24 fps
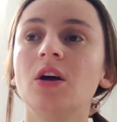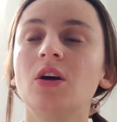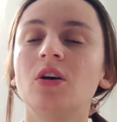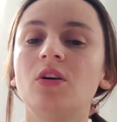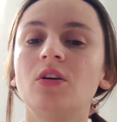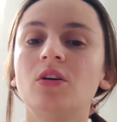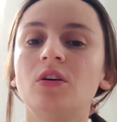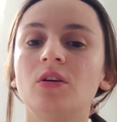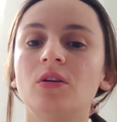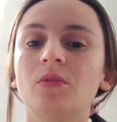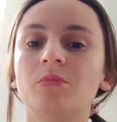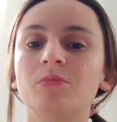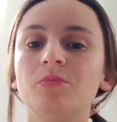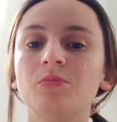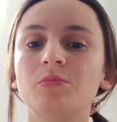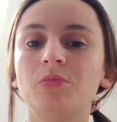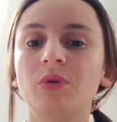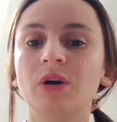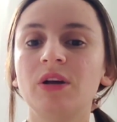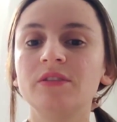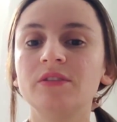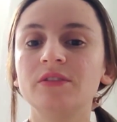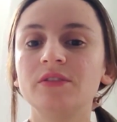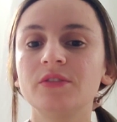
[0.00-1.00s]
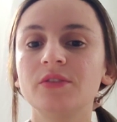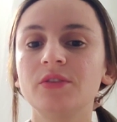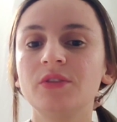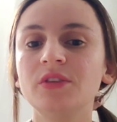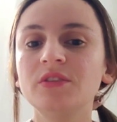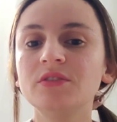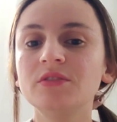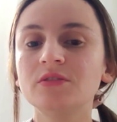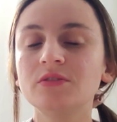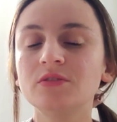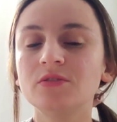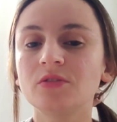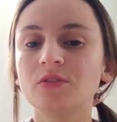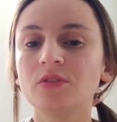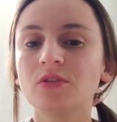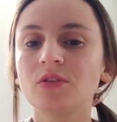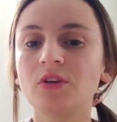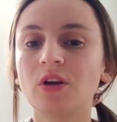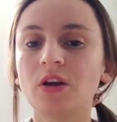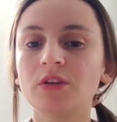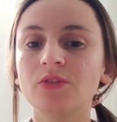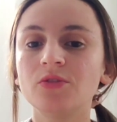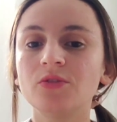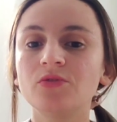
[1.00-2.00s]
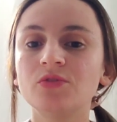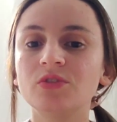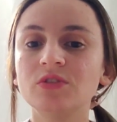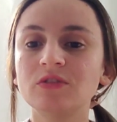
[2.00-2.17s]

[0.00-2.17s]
But this kind of